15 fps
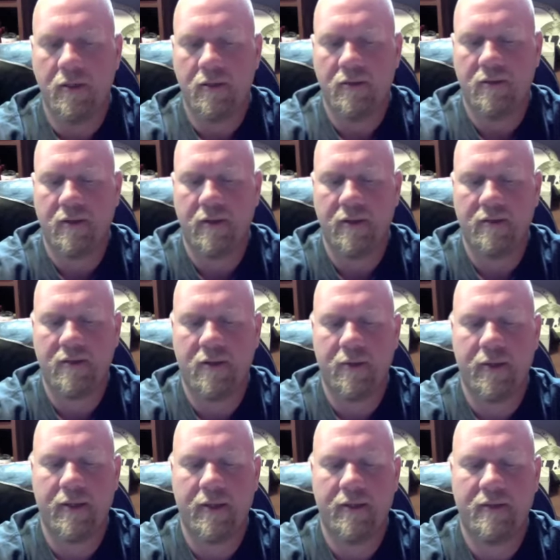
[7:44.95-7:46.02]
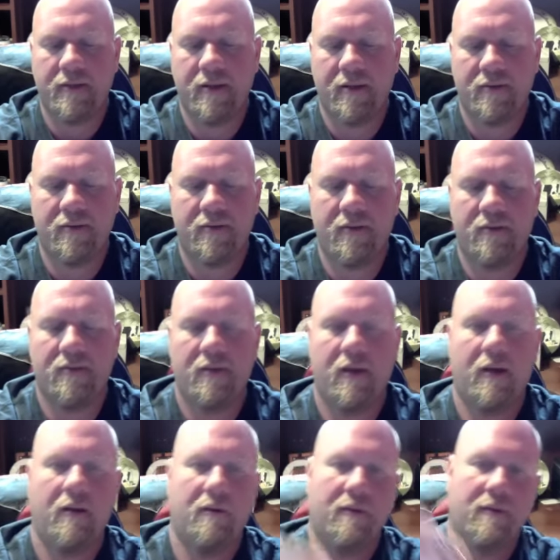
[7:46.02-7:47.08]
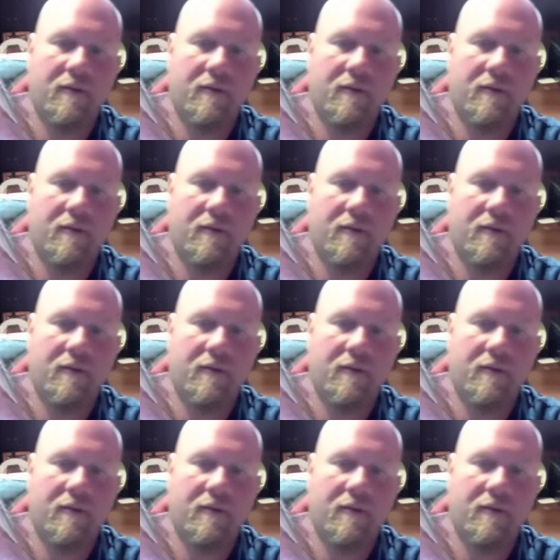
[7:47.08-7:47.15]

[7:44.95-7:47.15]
So let's go ahead and test this out.